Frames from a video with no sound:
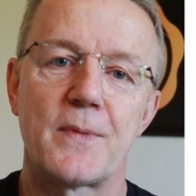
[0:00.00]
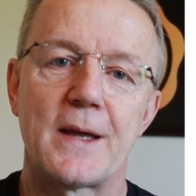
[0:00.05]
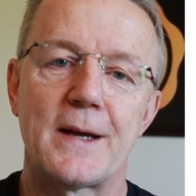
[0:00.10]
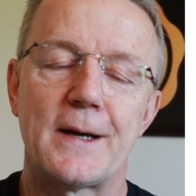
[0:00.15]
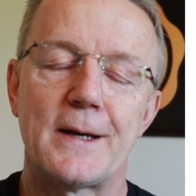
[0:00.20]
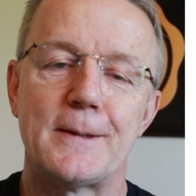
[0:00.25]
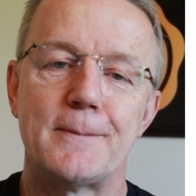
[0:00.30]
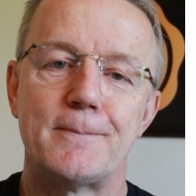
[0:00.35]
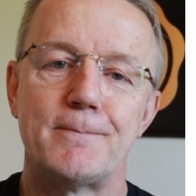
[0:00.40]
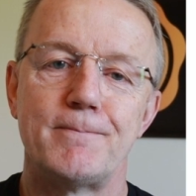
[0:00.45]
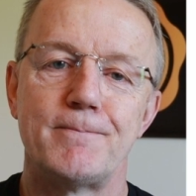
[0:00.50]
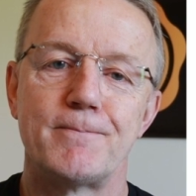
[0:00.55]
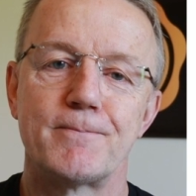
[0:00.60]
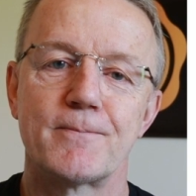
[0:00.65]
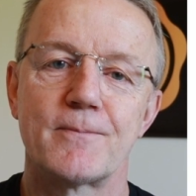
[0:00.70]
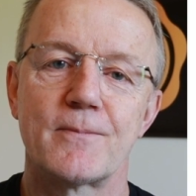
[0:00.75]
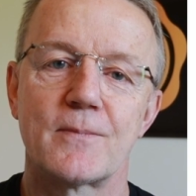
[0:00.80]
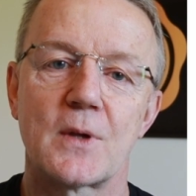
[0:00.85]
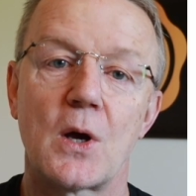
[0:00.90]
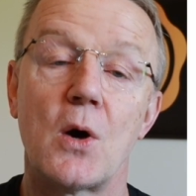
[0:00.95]
Oh,
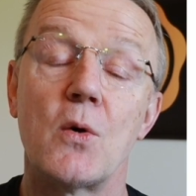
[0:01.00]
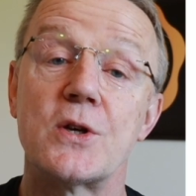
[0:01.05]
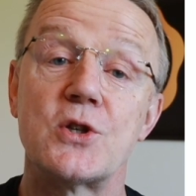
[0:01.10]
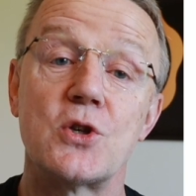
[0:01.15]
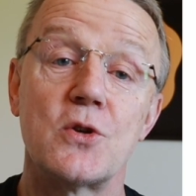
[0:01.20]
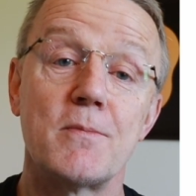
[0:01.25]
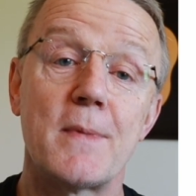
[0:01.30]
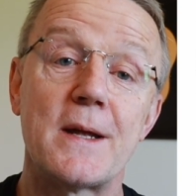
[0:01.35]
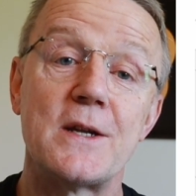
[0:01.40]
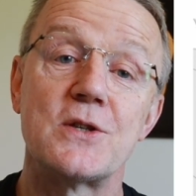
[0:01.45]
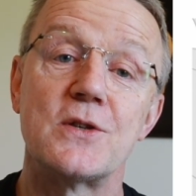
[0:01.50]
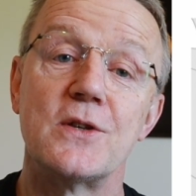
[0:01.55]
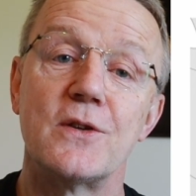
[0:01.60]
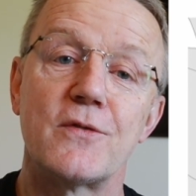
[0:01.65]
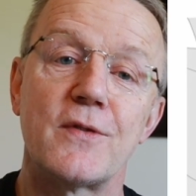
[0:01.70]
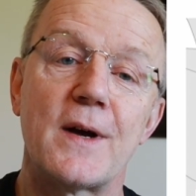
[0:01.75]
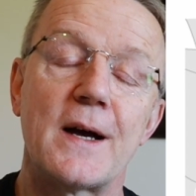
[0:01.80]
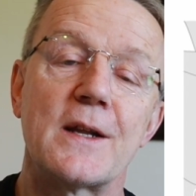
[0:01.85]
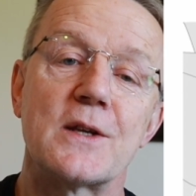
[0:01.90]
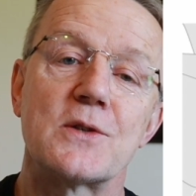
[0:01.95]
I should mention
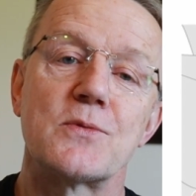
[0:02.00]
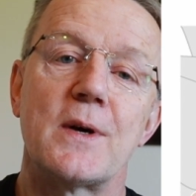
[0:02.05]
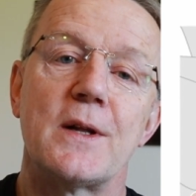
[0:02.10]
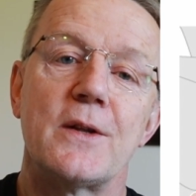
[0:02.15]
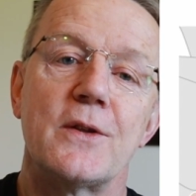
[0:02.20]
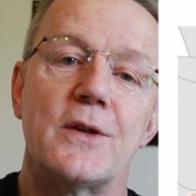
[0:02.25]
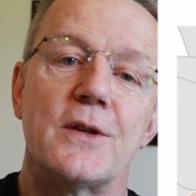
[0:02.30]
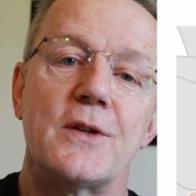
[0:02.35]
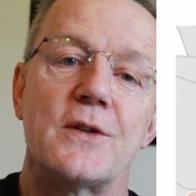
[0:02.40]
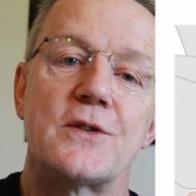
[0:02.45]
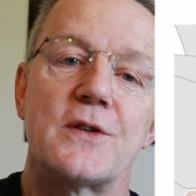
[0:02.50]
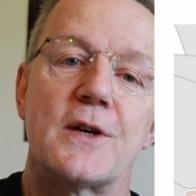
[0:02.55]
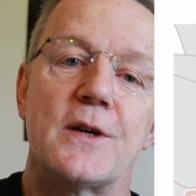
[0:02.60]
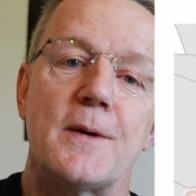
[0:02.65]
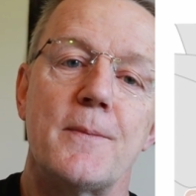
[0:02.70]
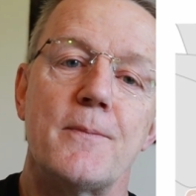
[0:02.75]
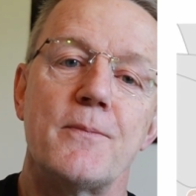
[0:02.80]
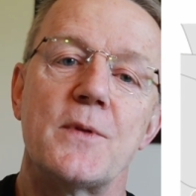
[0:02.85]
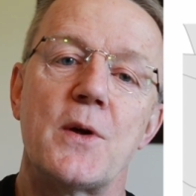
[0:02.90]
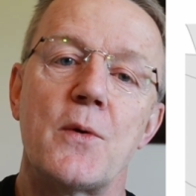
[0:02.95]
the fact as well that
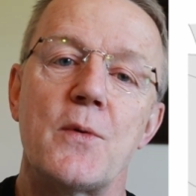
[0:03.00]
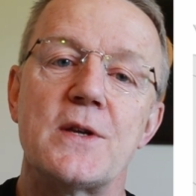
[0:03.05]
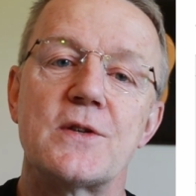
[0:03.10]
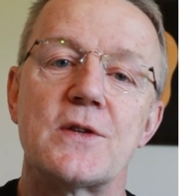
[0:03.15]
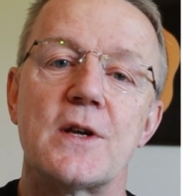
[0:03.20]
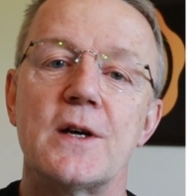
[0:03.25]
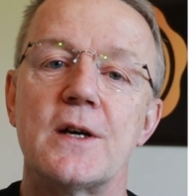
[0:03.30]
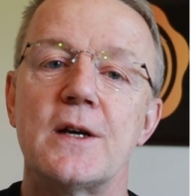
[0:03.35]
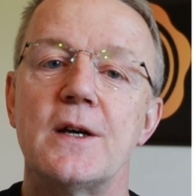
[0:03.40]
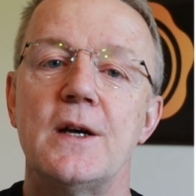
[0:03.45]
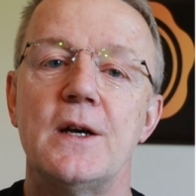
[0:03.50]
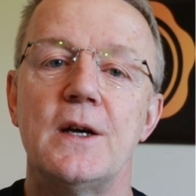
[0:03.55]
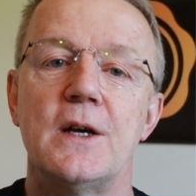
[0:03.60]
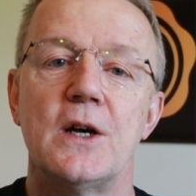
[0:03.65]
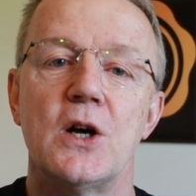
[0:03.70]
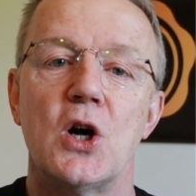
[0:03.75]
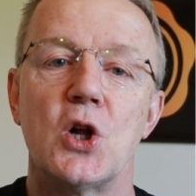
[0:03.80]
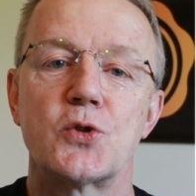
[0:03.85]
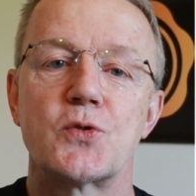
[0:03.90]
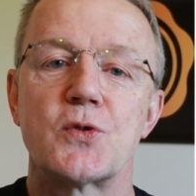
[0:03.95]
there is a
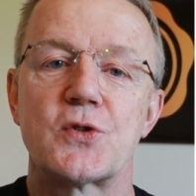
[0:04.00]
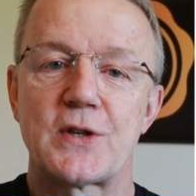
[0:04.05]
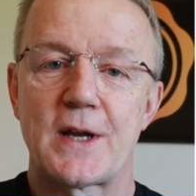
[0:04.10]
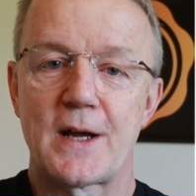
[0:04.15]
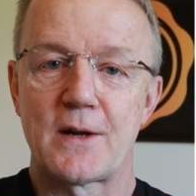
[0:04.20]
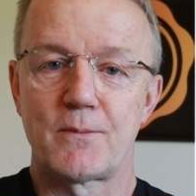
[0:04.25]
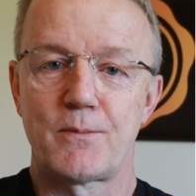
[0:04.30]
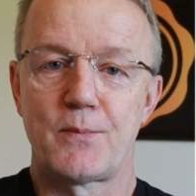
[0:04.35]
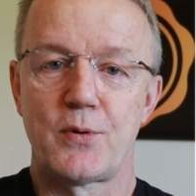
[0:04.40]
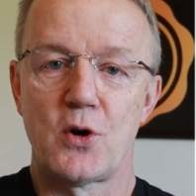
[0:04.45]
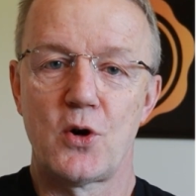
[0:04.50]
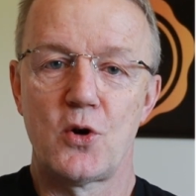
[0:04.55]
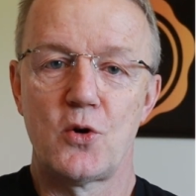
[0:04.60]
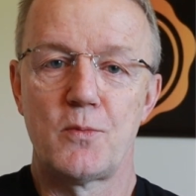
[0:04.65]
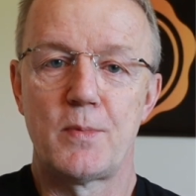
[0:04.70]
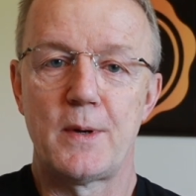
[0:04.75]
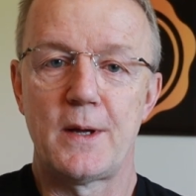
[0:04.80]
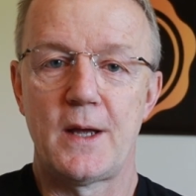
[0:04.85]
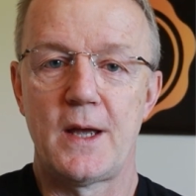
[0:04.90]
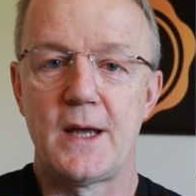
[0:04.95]
ultrasound
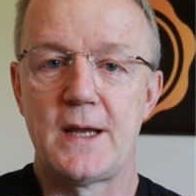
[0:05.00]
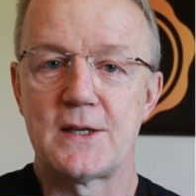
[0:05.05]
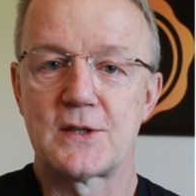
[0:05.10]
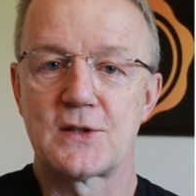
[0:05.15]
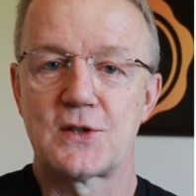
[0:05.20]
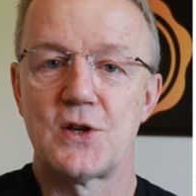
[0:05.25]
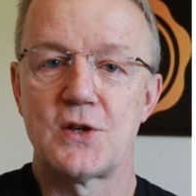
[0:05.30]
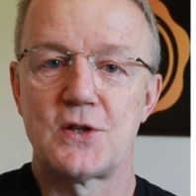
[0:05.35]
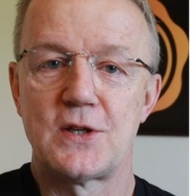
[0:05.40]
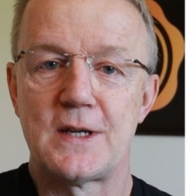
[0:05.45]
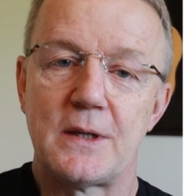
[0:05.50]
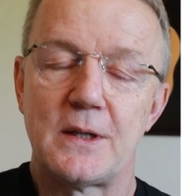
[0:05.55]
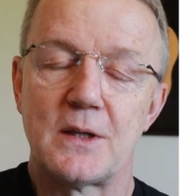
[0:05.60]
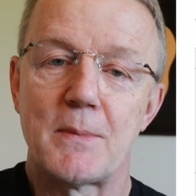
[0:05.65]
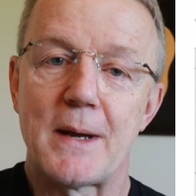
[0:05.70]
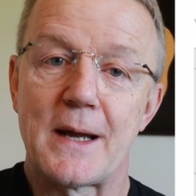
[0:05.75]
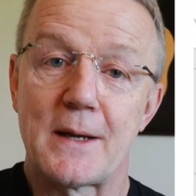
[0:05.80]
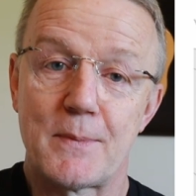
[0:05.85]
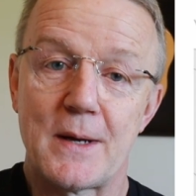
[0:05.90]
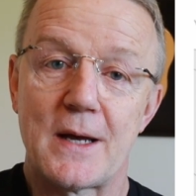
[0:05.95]
probe inserted in
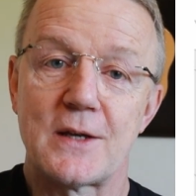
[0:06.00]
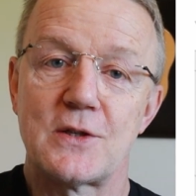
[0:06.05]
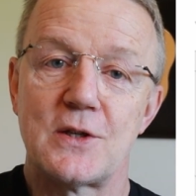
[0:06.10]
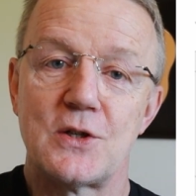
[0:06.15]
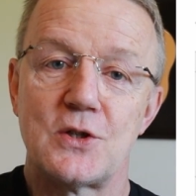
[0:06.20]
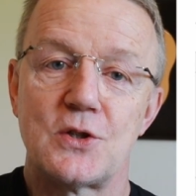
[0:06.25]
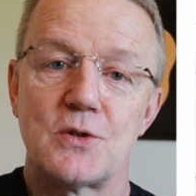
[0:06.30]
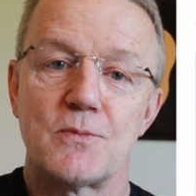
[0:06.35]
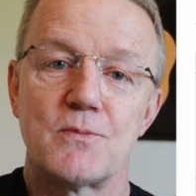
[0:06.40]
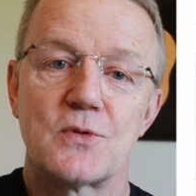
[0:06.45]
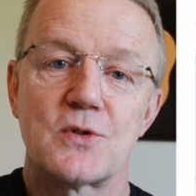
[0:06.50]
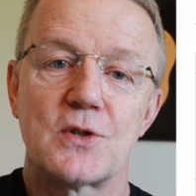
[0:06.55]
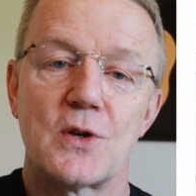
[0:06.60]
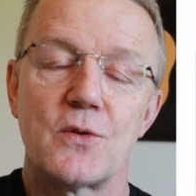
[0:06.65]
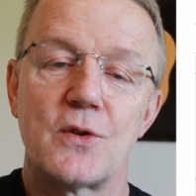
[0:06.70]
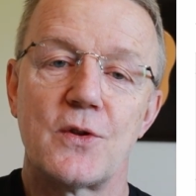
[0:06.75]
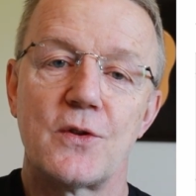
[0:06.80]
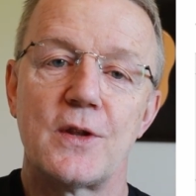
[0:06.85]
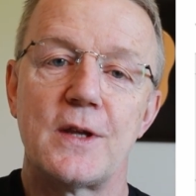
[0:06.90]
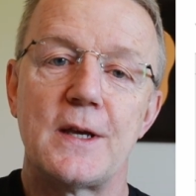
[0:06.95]
the back passage
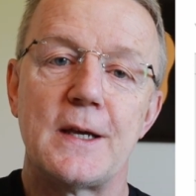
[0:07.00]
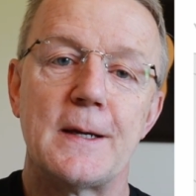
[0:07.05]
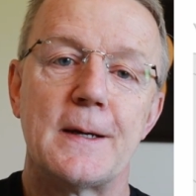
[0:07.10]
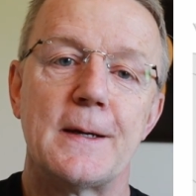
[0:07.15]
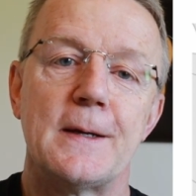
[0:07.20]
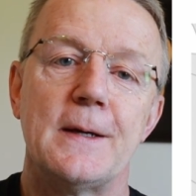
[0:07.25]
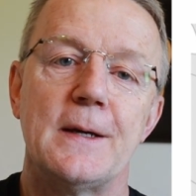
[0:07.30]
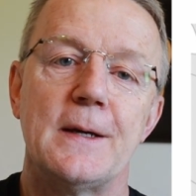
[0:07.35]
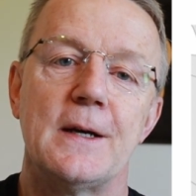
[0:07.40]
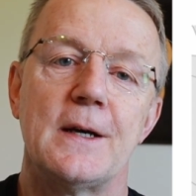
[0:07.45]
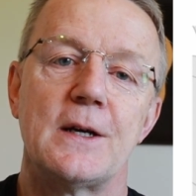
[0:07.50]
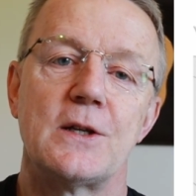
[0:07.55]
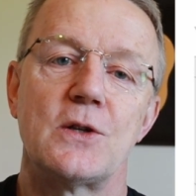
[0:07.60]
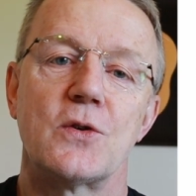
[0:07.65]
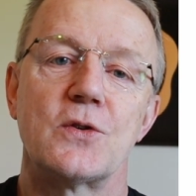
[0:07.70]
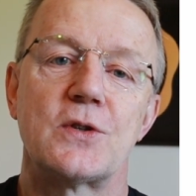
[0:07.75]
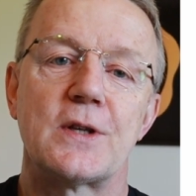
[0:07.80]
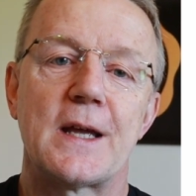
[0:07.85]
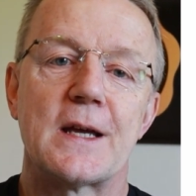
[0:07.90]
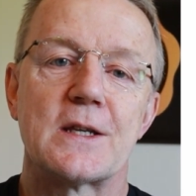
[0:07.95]
so that the
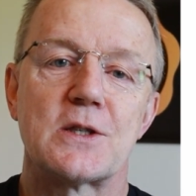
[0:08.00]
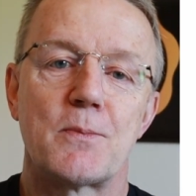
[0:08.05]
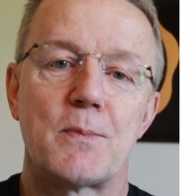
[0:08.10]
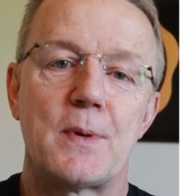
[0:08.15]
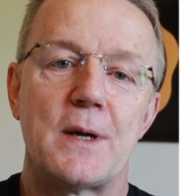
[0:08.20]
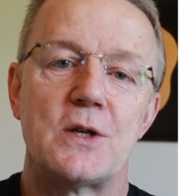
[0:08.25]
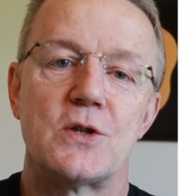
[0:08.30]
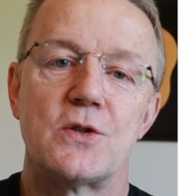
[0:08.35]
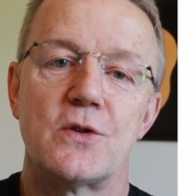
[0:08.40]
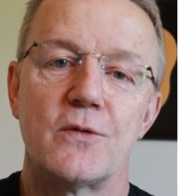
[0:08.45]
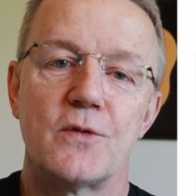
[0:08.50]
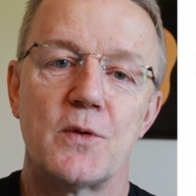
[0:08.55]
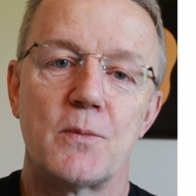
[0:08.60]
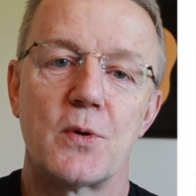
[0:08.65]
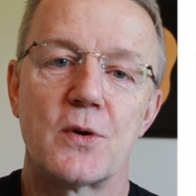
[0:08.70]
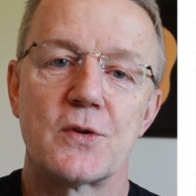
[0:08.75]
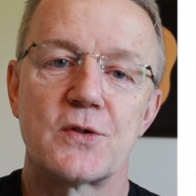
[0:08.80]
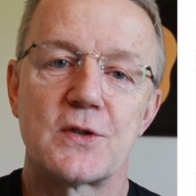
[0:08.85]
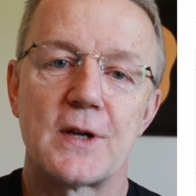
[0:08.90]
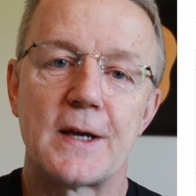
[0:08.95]
doctor gets a picture of the
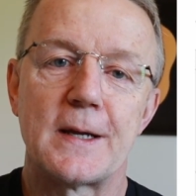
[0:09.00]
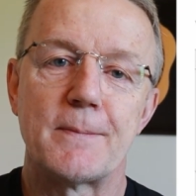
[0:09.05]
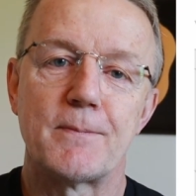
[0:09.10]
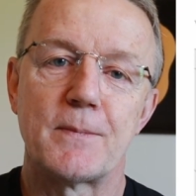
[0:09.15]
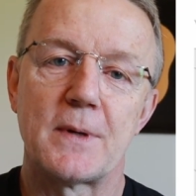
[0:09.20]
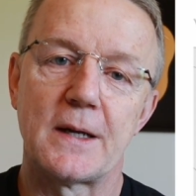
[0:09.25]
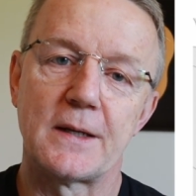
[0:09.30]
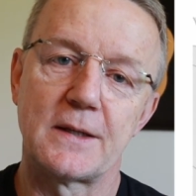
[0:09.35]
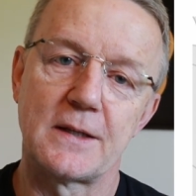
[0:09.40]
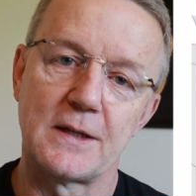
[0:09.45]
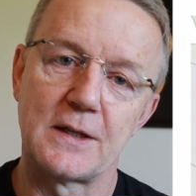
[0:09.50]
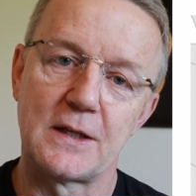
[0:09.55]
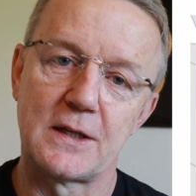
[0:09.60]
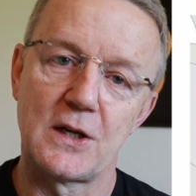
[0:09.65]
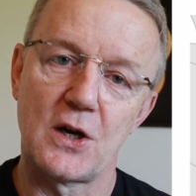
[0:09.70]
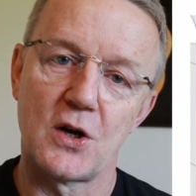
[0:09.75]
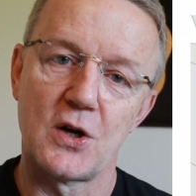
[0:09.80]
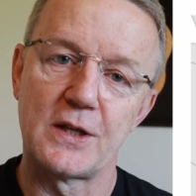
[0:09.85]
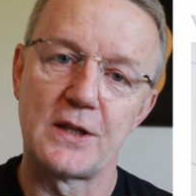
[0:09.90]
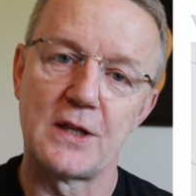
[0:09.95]
prostate and can
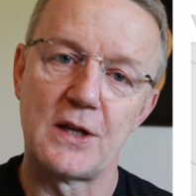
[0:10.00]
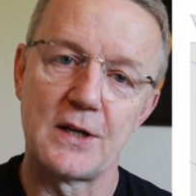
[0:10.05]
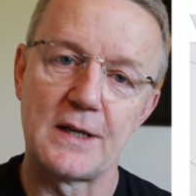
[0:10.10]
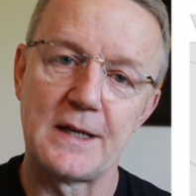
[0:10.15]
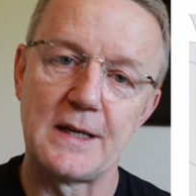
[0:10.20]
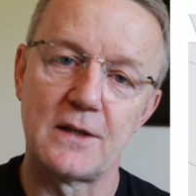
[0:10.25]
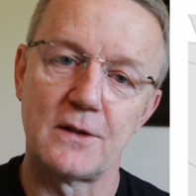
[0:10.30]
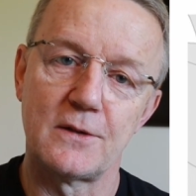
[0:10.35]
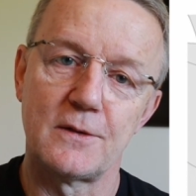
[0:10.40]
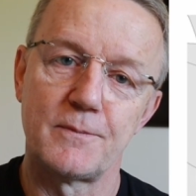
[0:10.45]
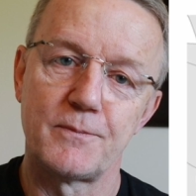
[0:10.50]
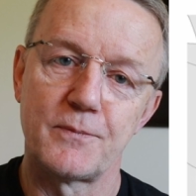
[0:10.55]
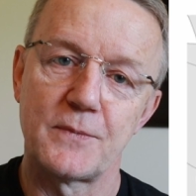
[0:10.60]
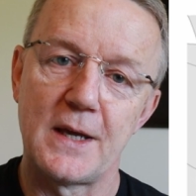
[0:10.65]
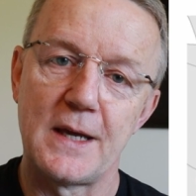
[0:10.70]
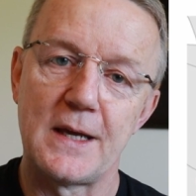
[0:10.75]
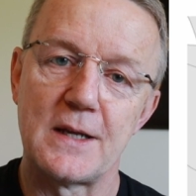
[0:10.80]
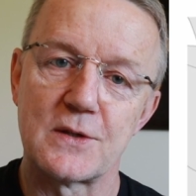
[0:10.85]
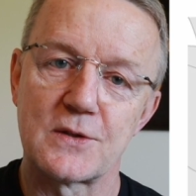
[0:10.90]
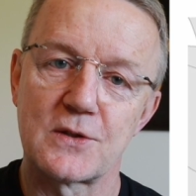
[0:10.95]
guide the needle
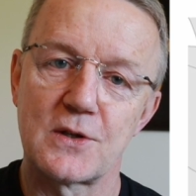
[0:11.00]
in.